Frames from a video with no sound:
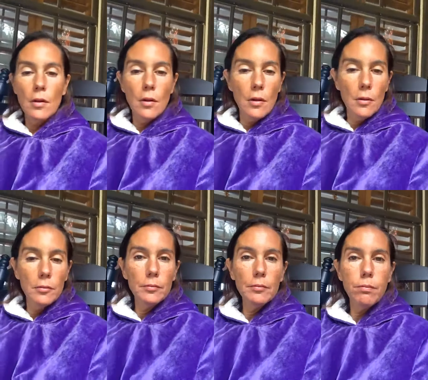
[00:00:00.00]

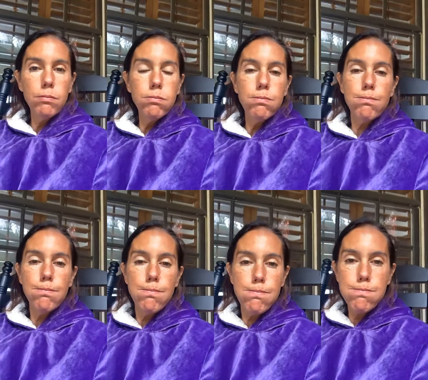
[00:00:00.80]

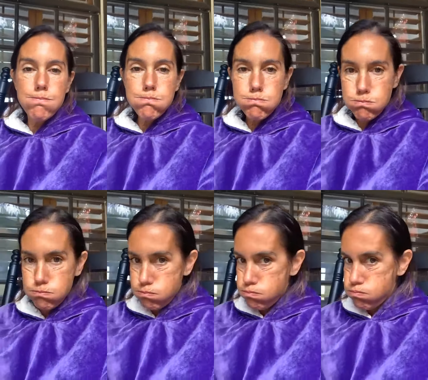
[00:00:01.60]

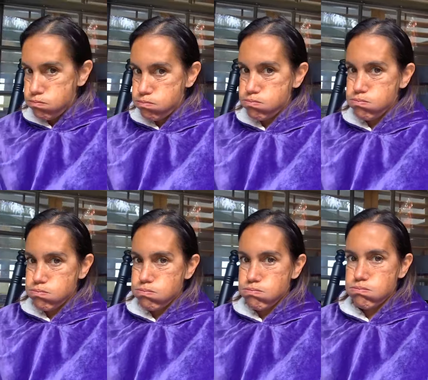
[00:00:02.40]

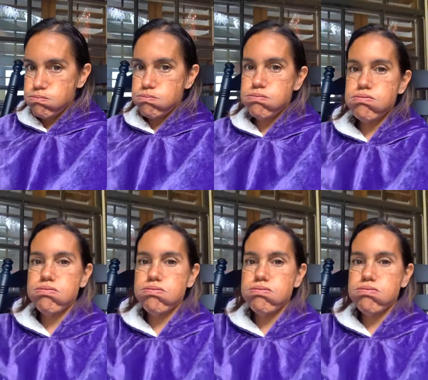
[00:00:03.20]
(silence)